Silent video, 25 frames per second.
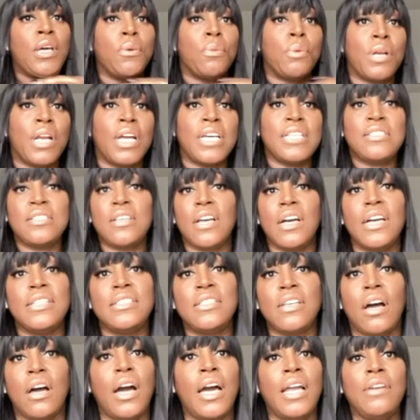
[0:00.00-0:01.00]
When I
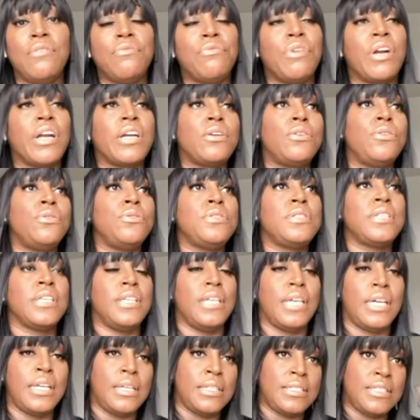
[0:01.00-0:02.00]
signed to Island Records
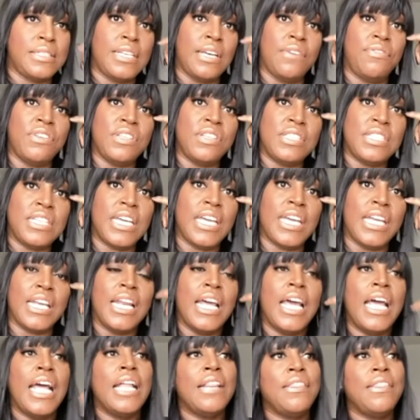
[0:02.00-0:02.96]
at 17,